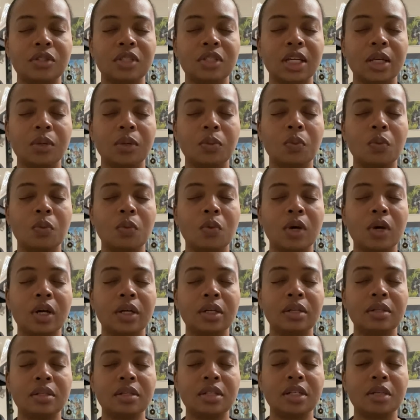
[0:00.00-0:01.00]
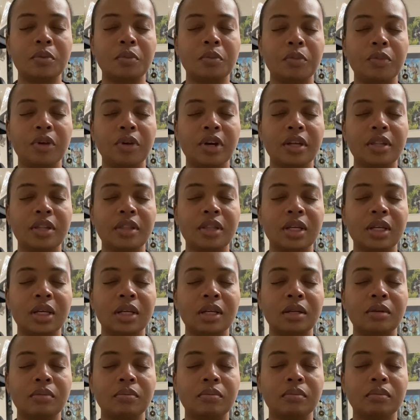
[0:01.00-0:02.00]
take one deep breath
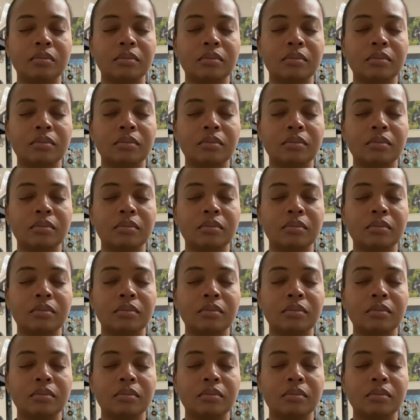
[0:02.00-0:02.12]
in